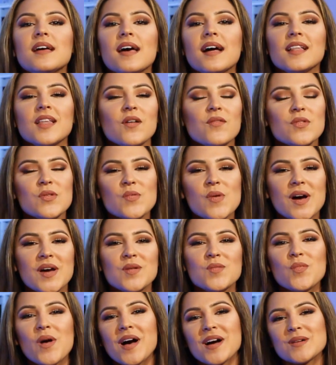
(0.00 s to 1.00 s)
Hello
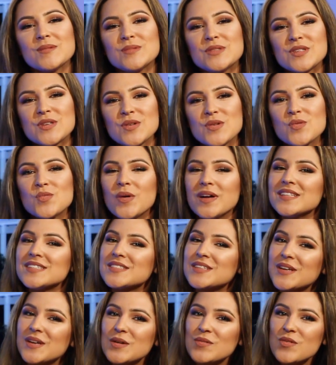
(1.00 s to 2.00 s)
everyone, welcome to What's
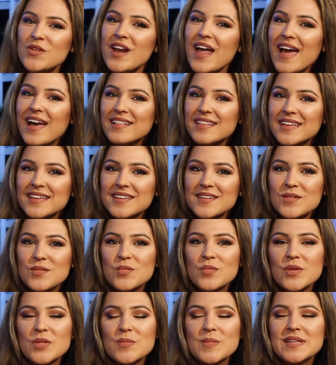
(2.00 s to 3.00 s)
Good Rhode Island.
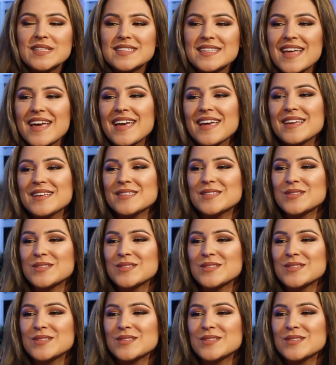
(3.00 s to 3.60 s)
With me today